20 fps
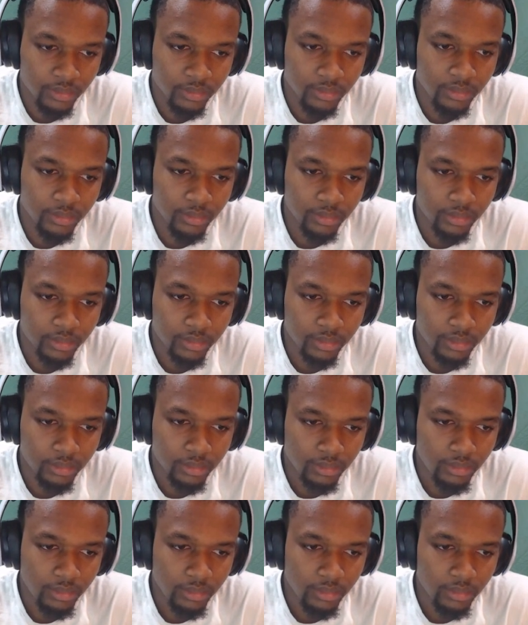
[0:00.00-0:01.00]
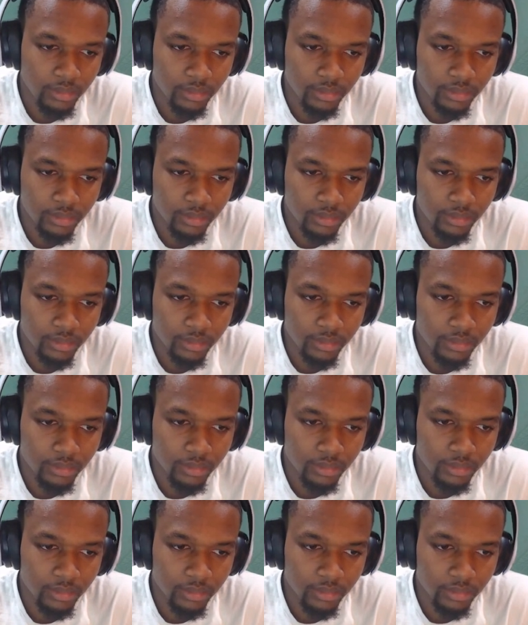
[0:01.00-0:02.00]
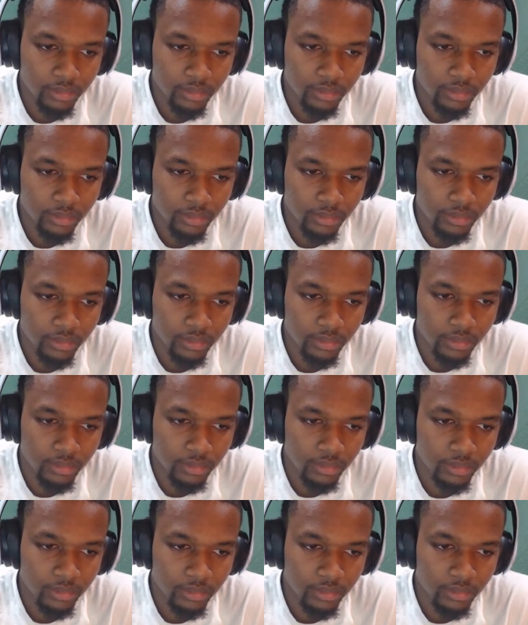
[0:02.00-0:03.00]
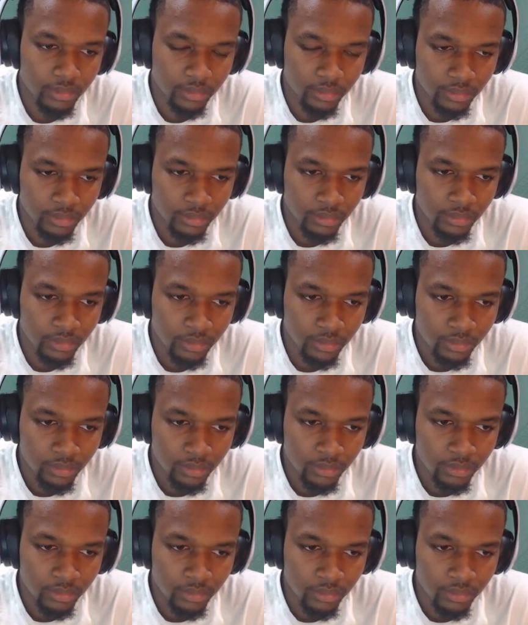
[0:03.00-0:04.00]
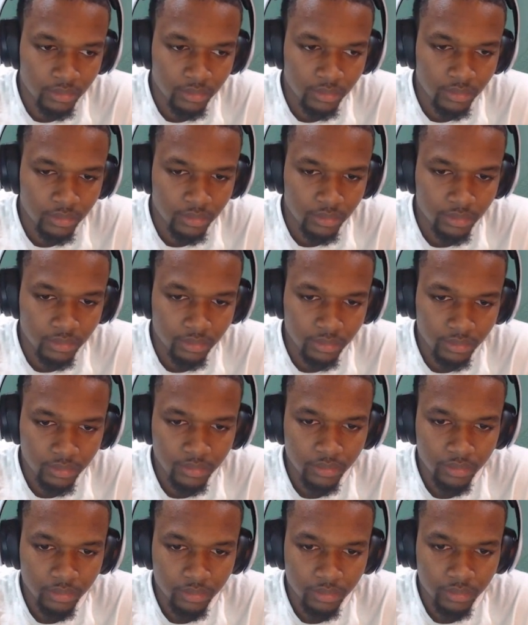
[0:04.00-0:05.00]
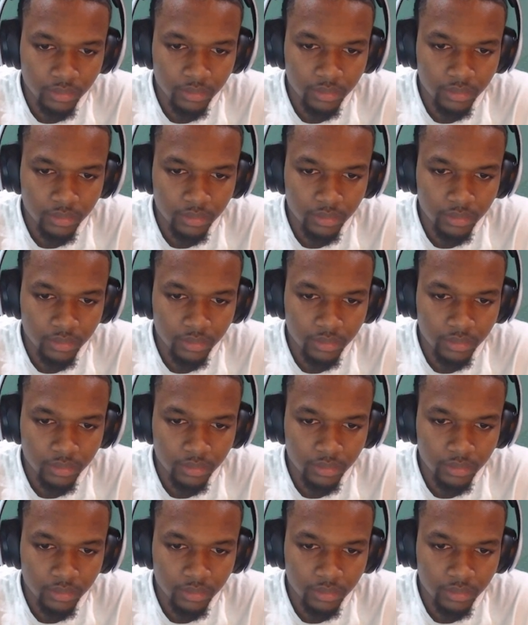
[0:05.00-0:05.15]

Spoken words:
[no speech]